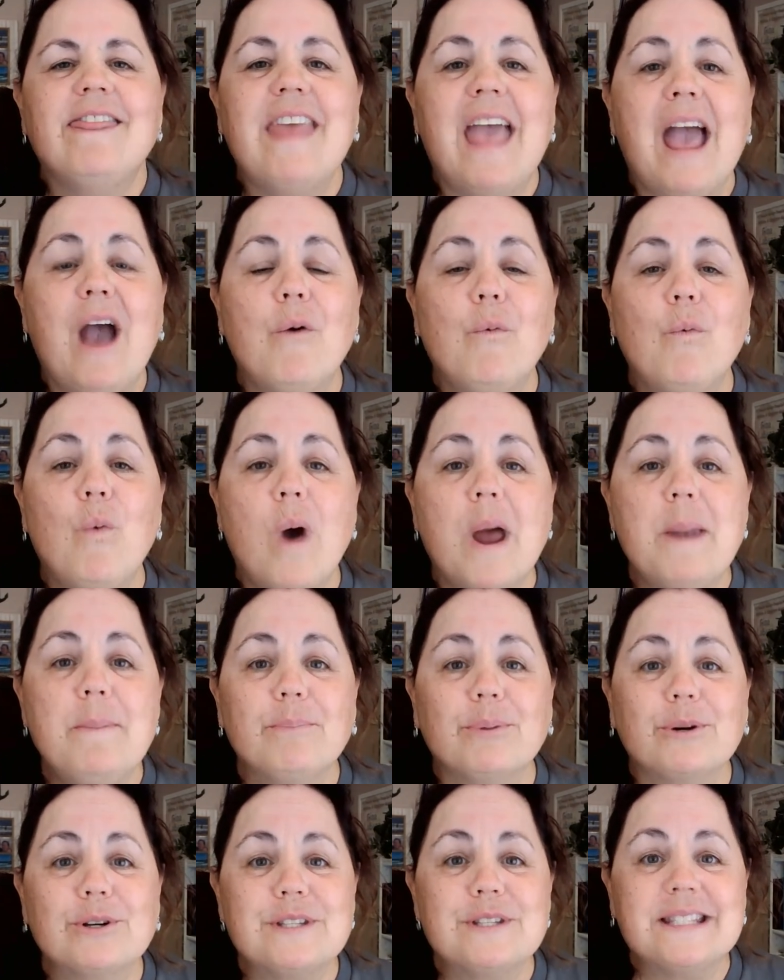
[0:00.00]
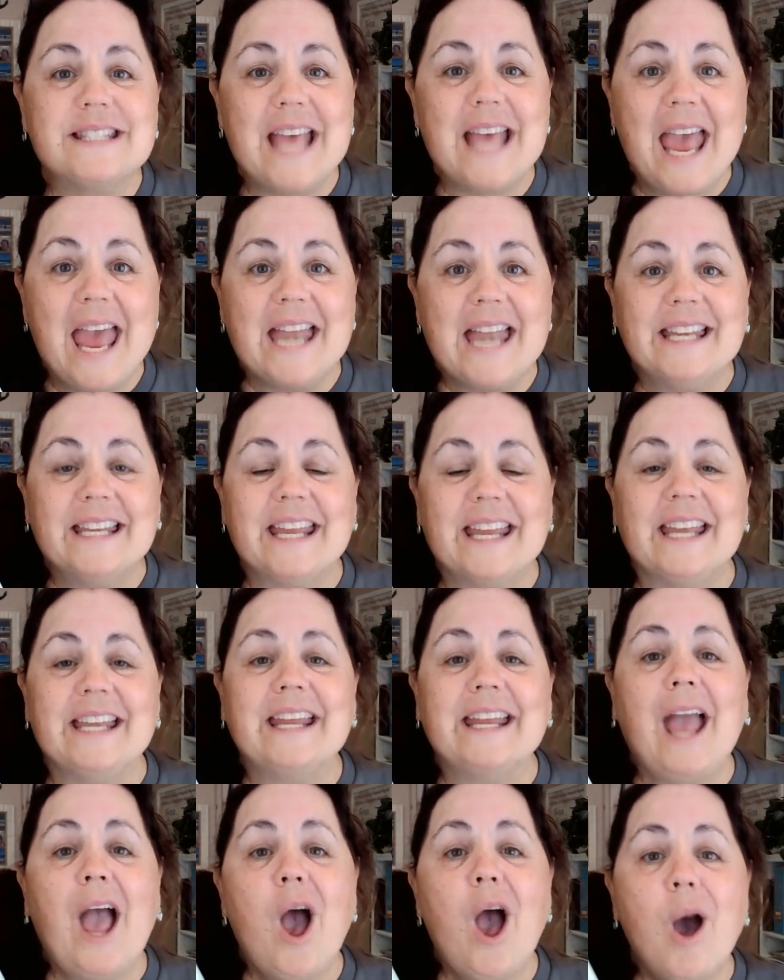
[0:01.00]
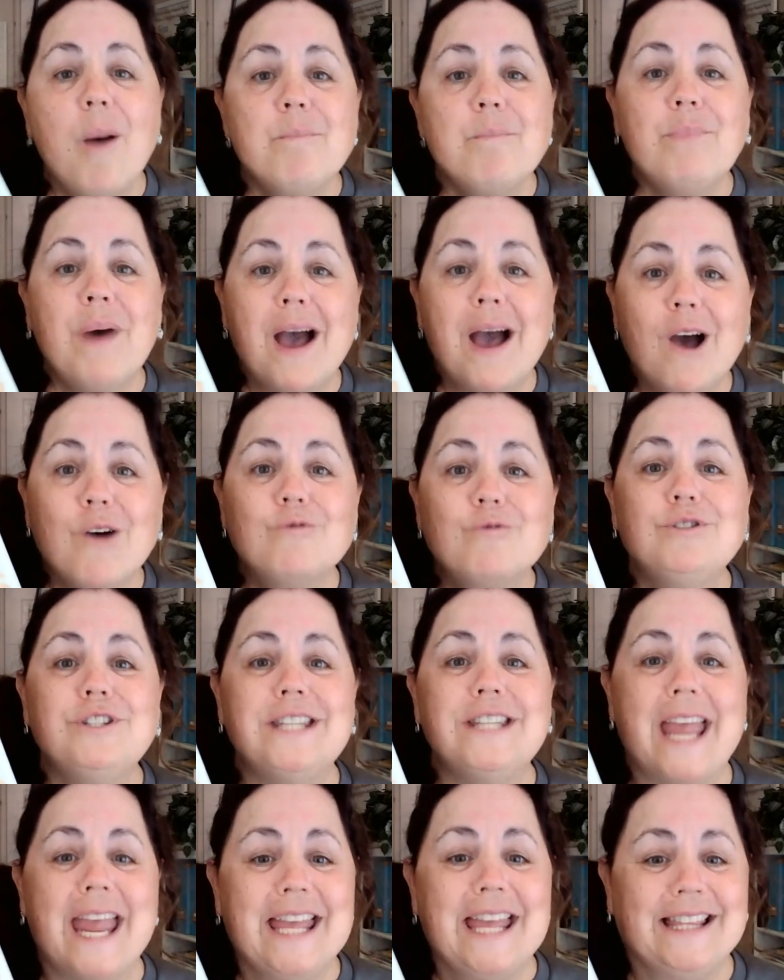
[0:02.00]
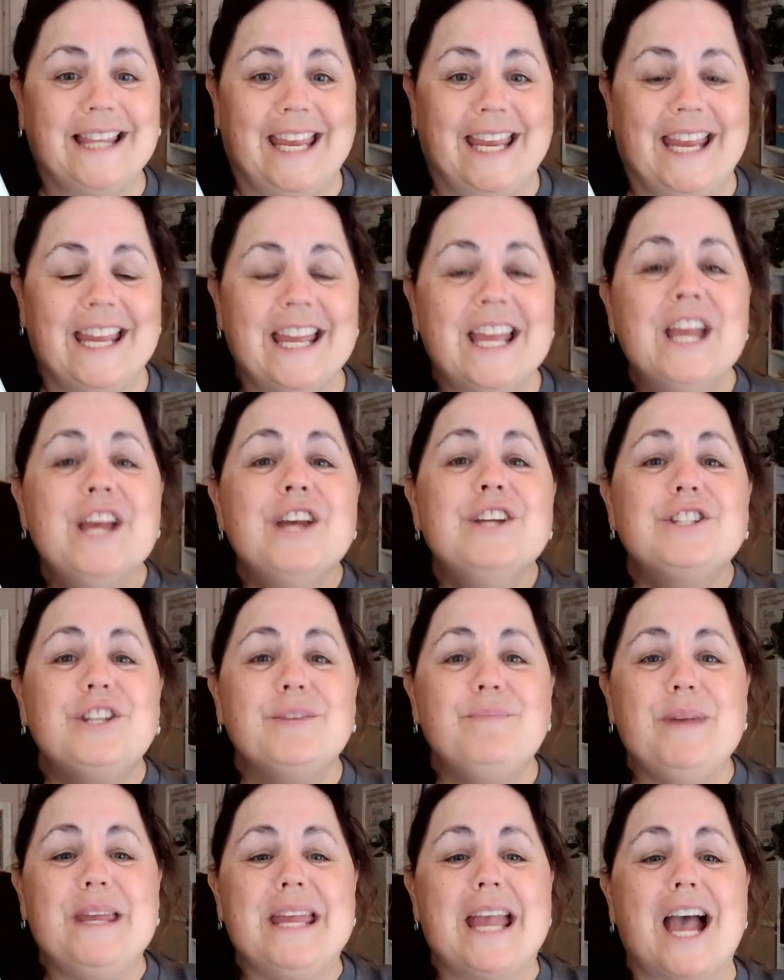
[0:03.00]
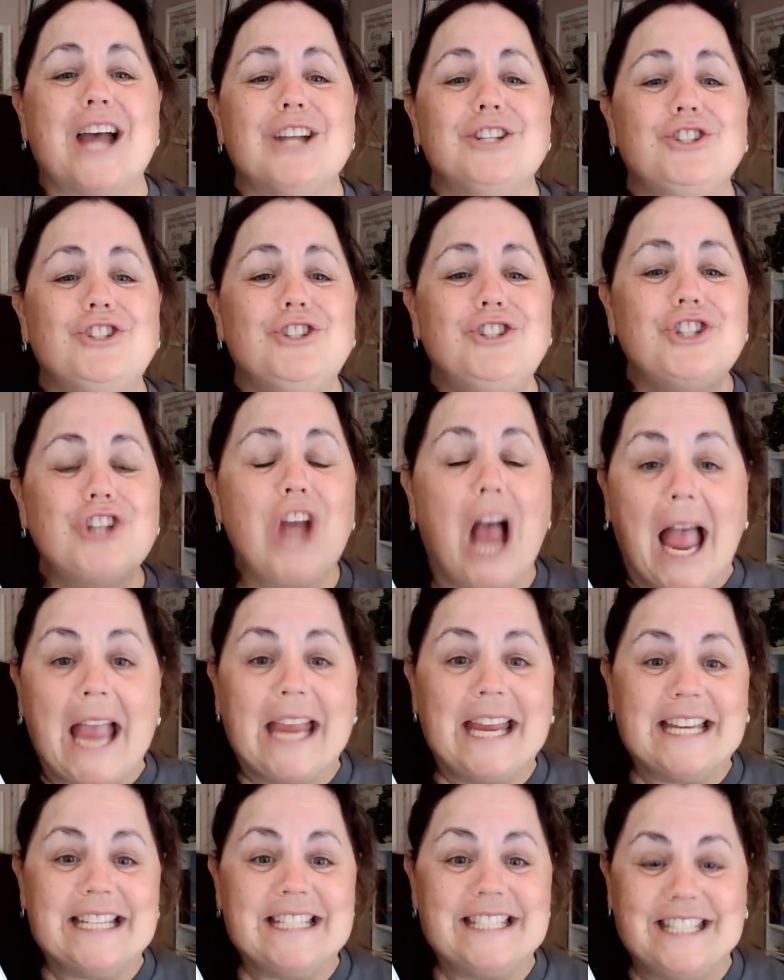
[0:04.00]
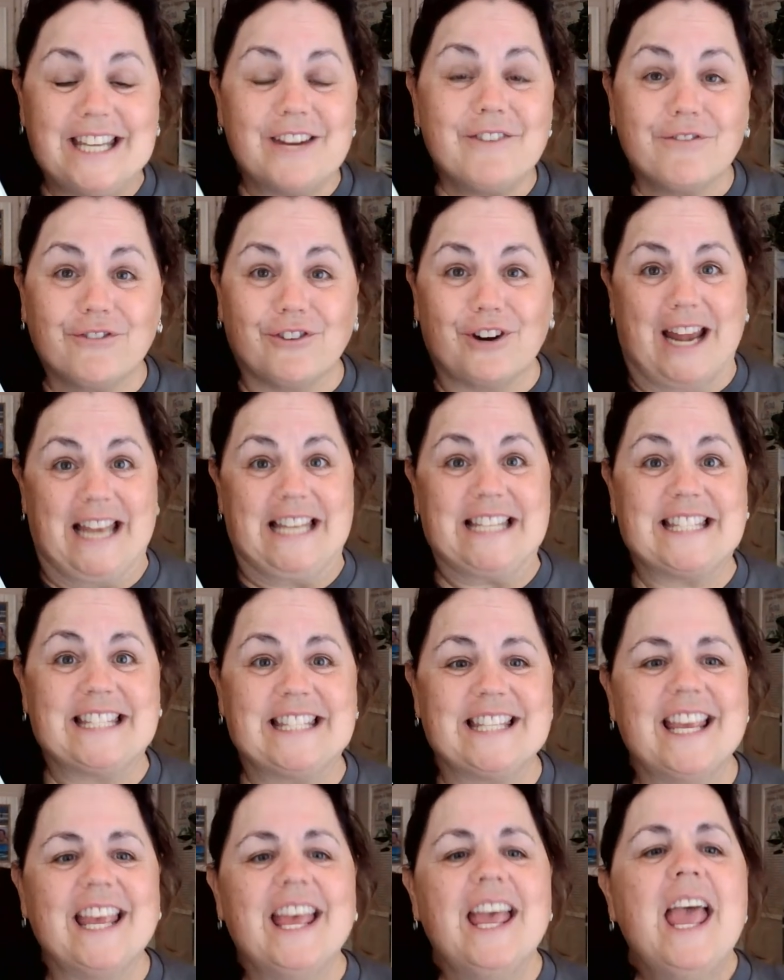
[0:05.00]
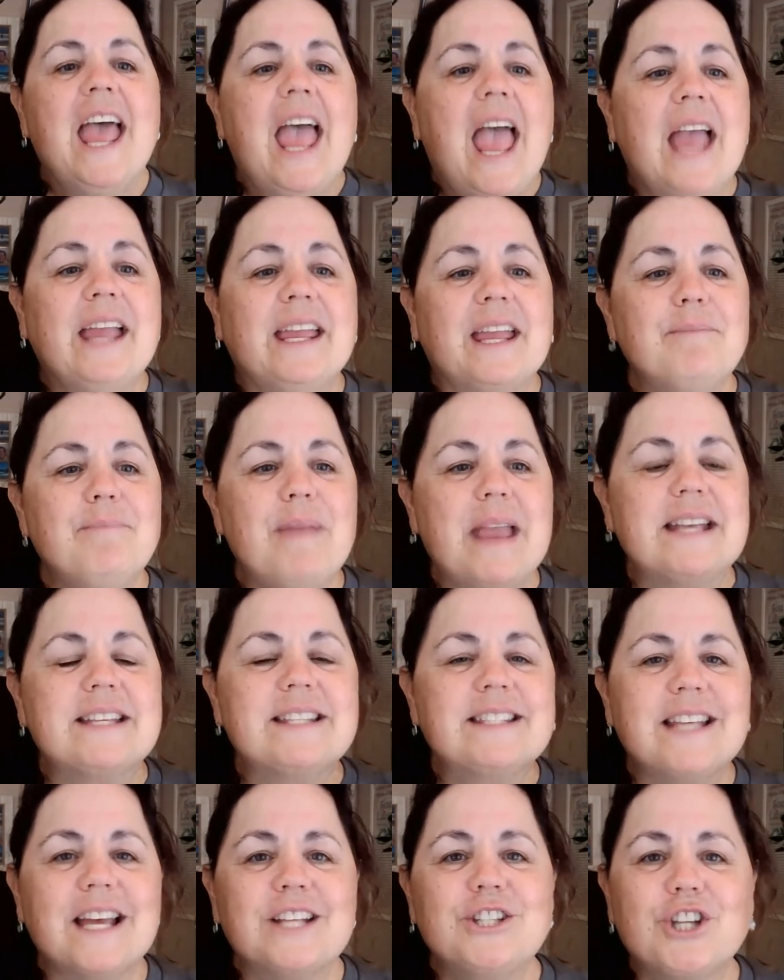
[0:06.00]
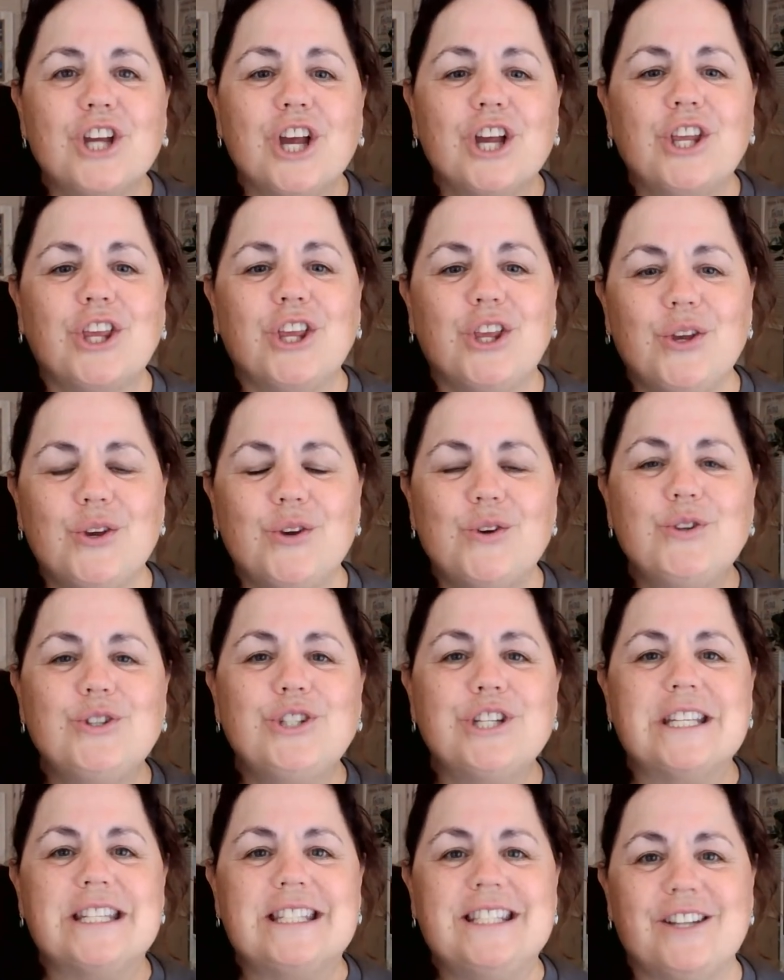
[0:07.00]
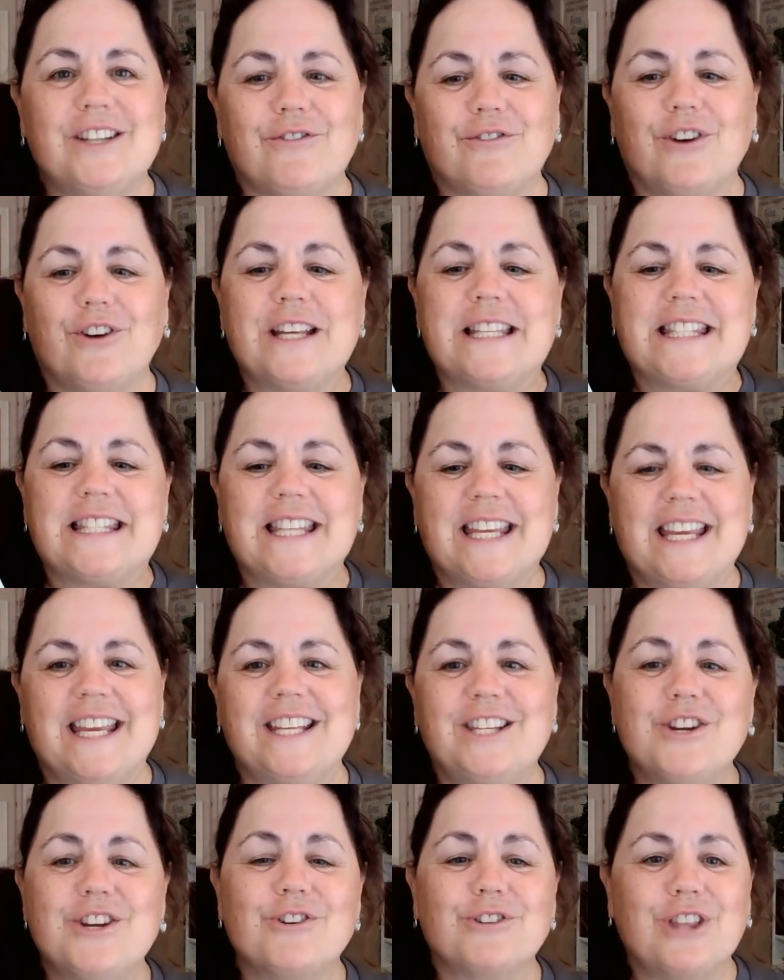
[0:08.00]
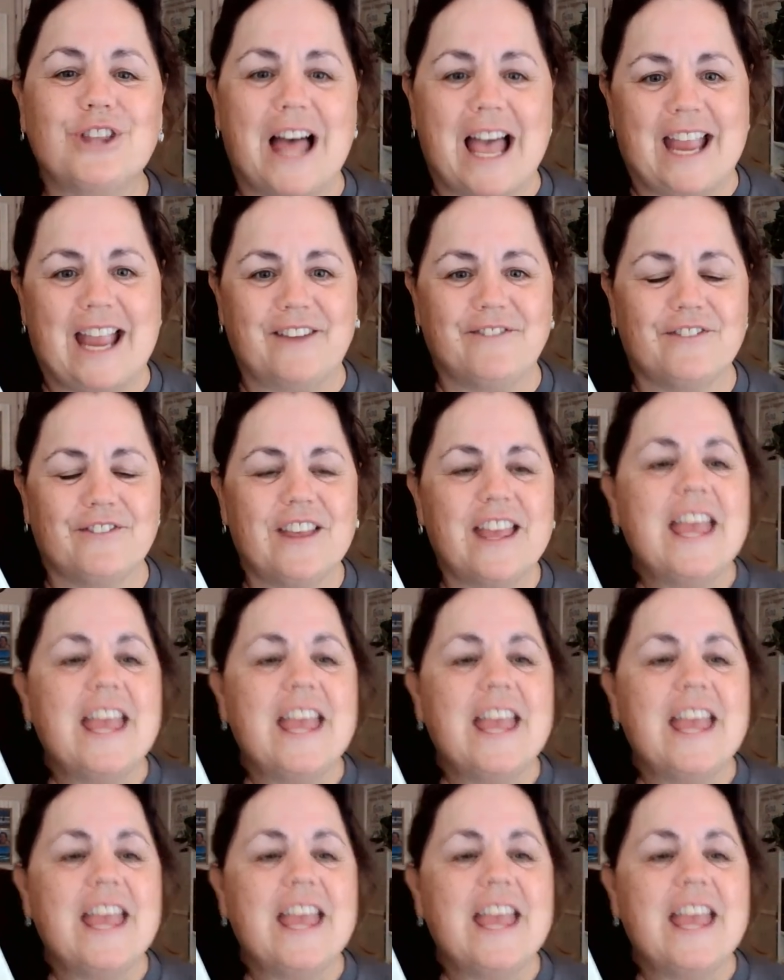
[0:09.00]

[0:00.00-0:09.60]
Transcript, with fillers: that 1% can compound daily to be a giant difference and can make such a huge difference in your life.